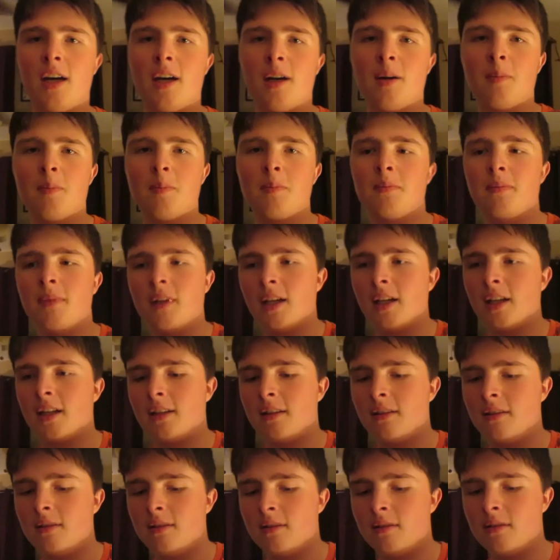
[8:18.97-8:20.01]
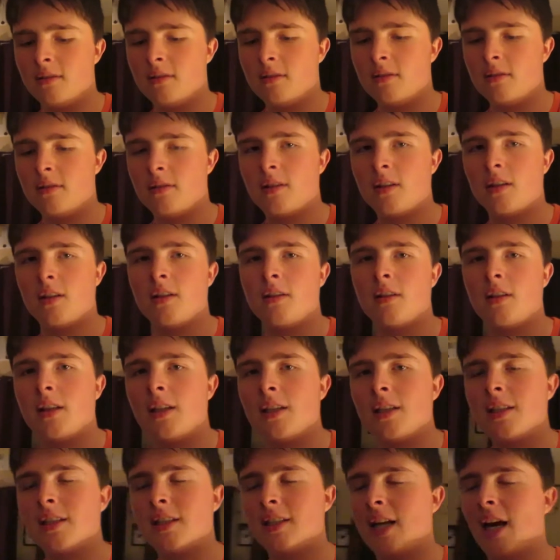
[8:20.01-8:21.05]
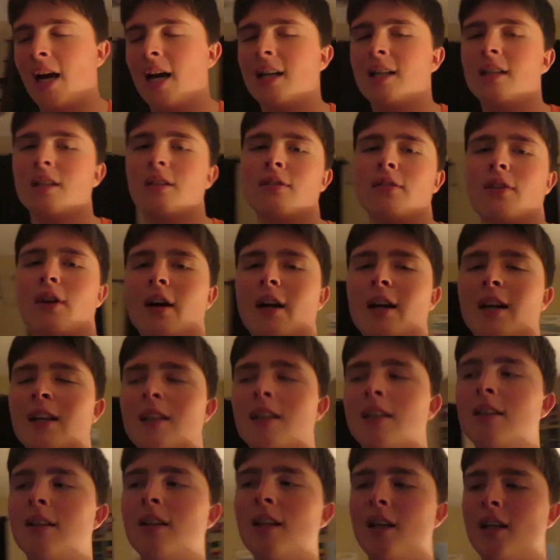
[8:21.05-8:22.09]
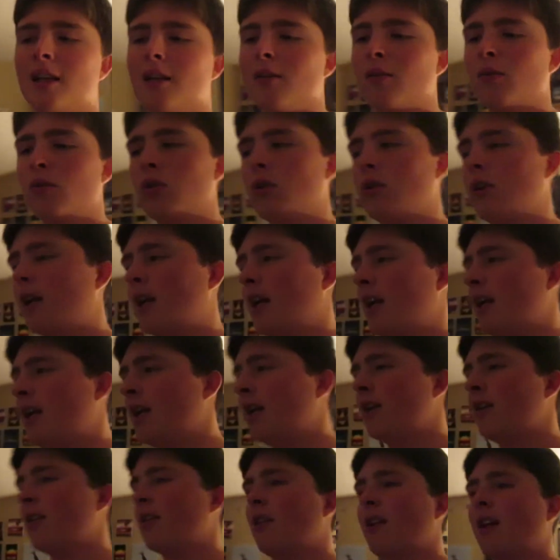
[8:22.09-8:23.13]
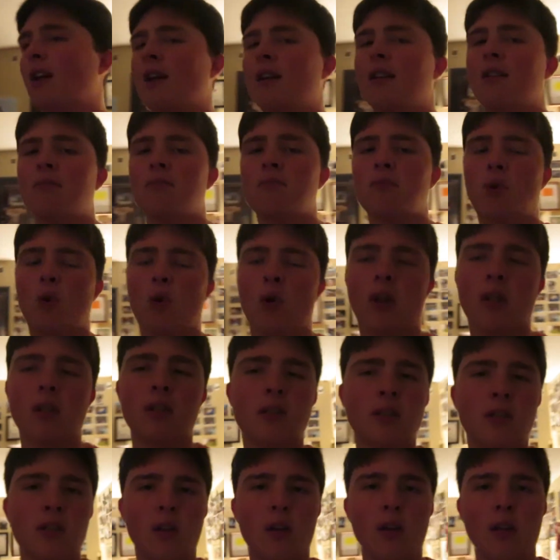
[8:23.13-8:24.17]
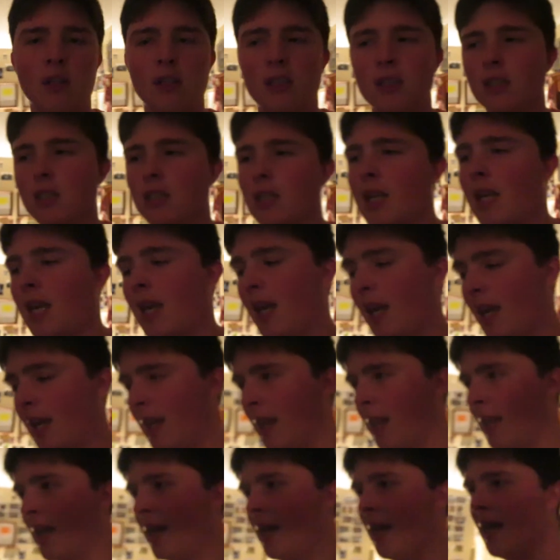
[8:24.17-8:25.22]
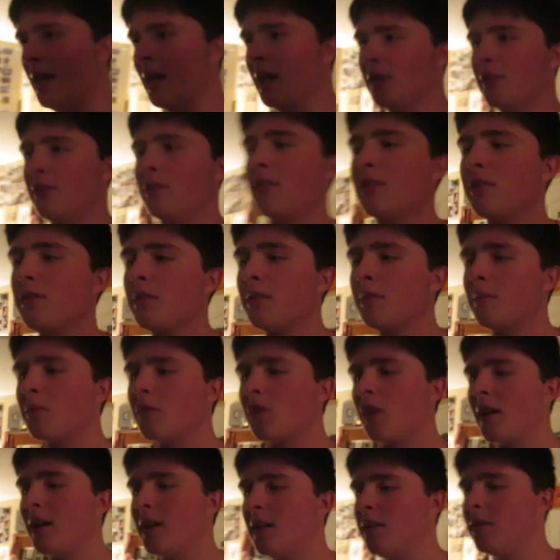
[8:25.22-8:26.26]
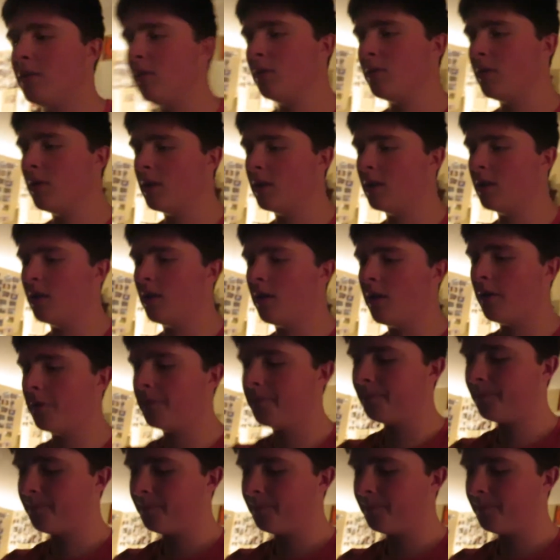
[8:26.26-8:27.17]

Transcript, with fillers: uh, like, the like satisfying, like you look at it and you're like, oh that's nice. And so that's what I'm trying to do this year.